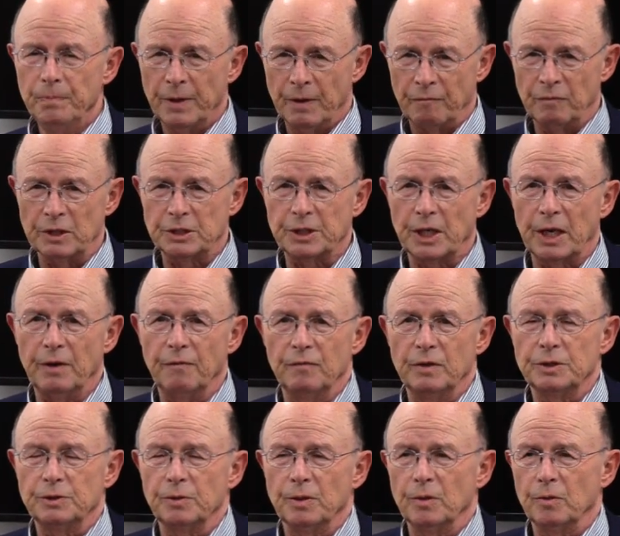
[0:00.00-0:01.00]
of the state of
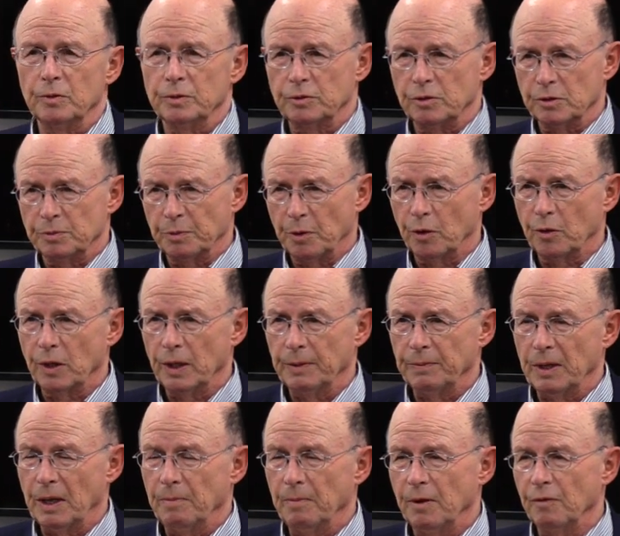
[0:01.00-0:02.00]
Israel, which was
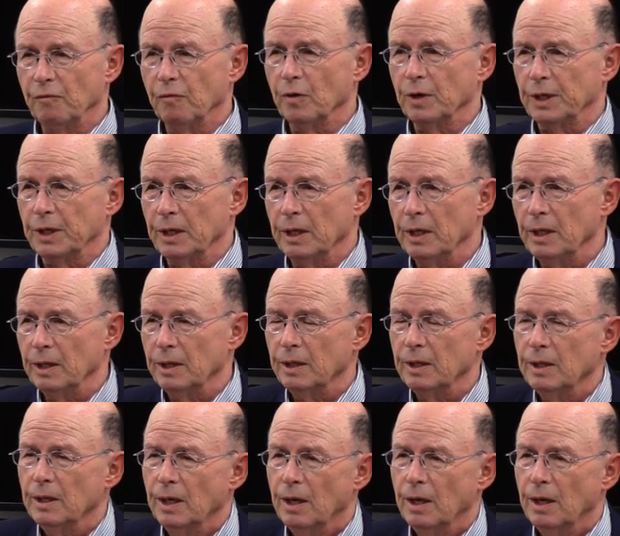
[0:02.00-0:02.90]
proclaimed on May 14th